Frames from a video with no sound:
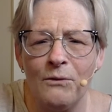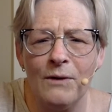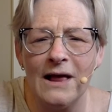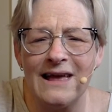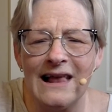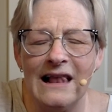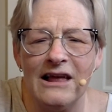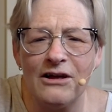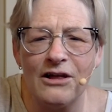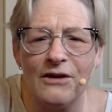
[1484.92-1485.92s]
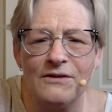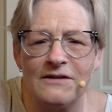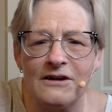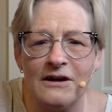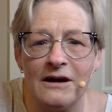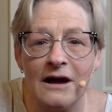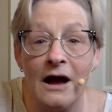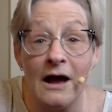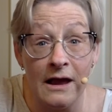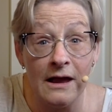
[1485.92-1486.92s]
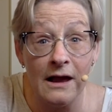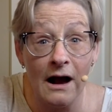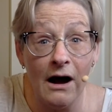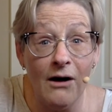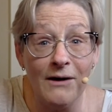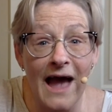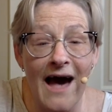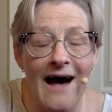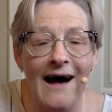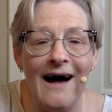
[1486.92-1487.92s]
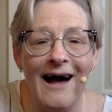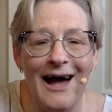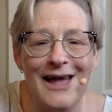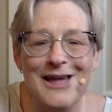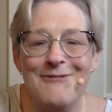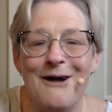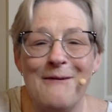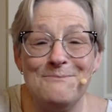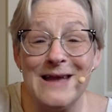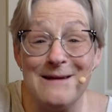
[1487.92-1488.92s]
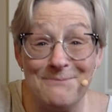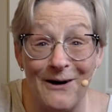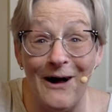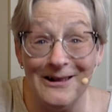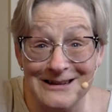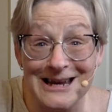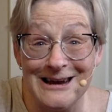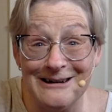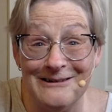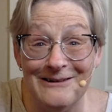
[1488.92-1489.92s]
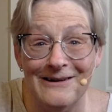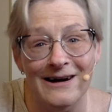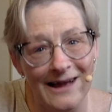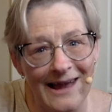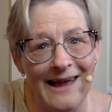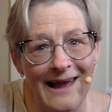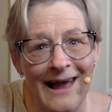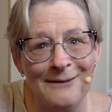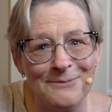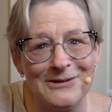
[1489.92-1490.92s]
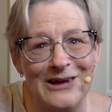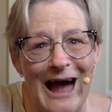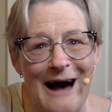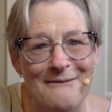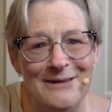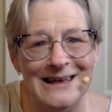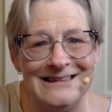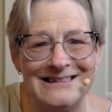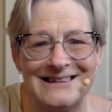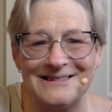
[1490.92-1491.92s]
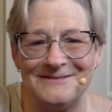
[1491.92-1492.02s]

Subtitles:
Real, get a little closer. Oh yeah, you are people too, in pajamas.